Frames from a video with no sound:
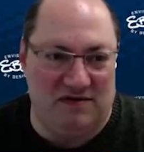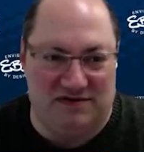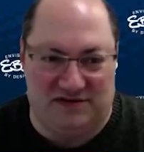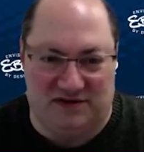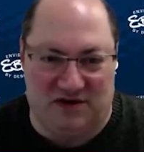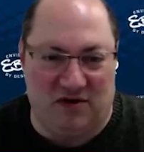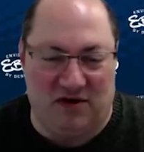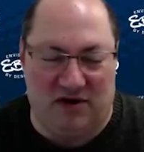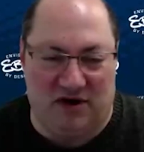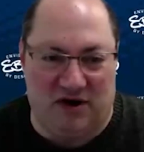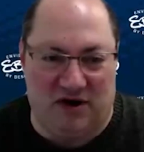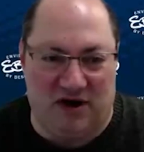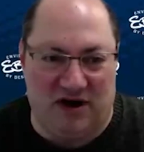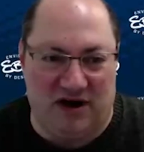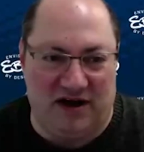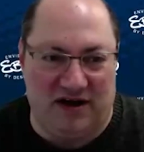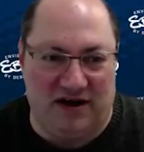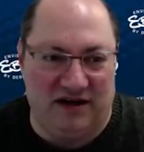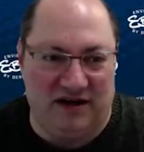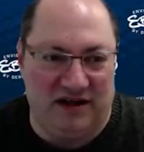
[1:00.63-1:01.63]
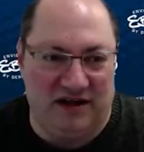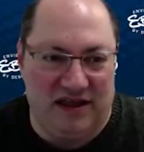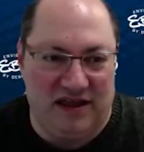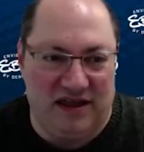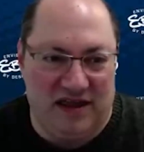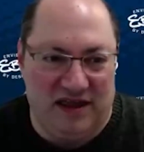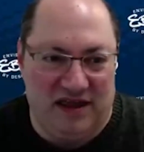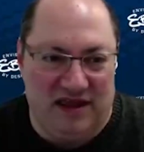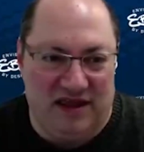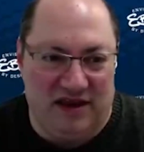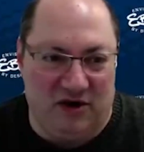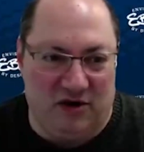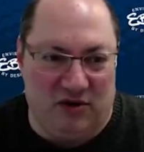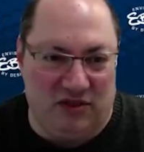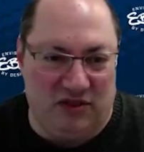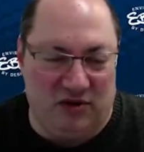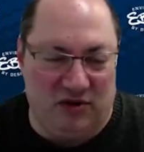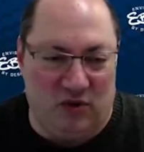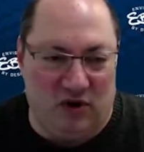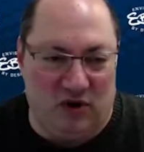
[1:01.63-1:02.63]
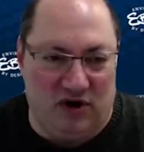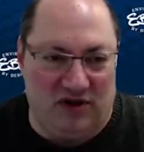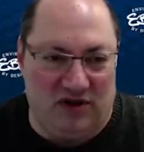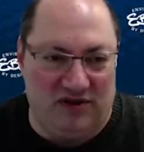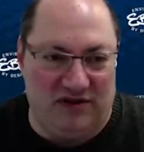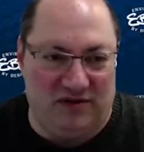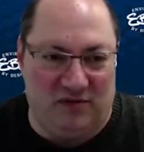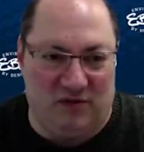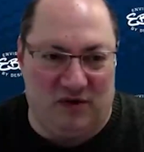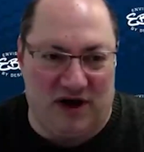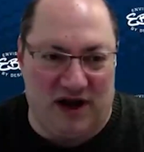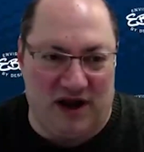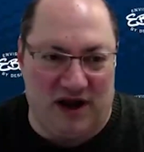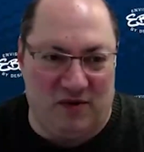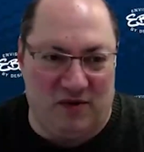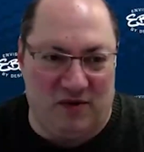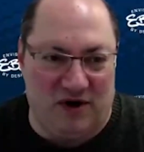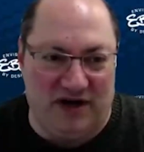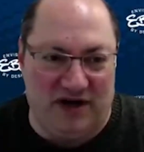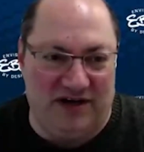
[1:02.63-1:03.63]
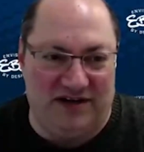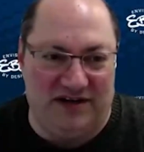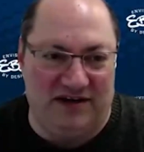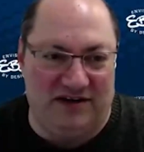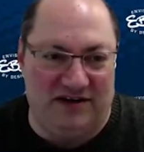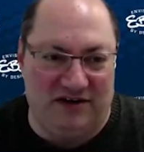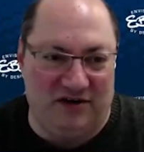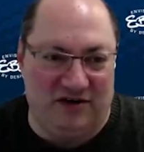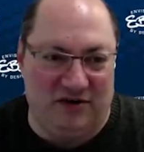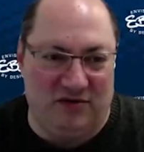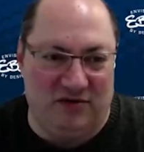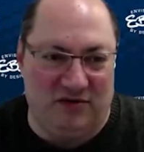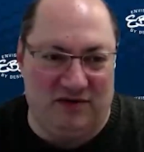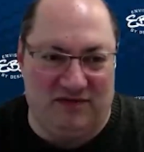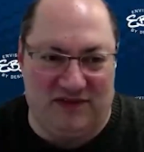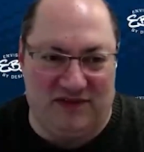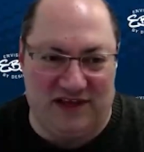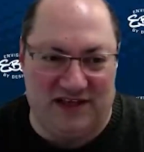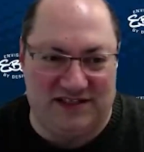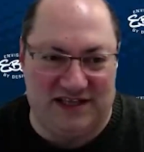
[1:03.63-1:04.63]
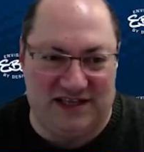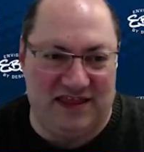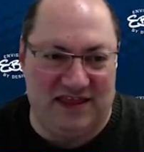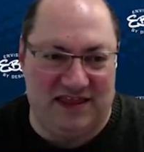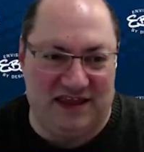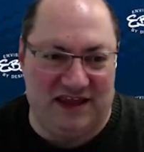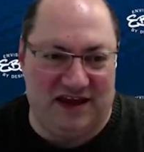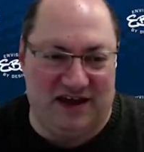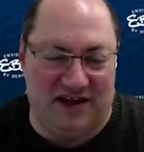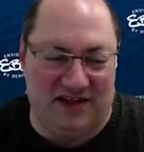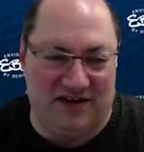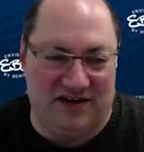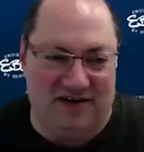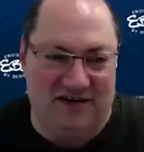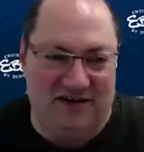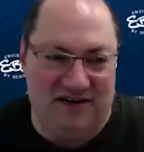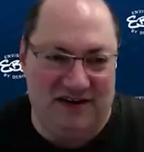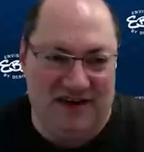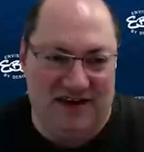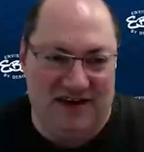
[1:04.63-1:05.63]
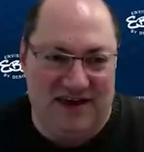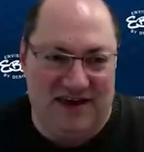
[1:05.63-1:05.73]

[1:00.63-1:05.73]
what was going on, in the world and what I wanted to do with this and the other,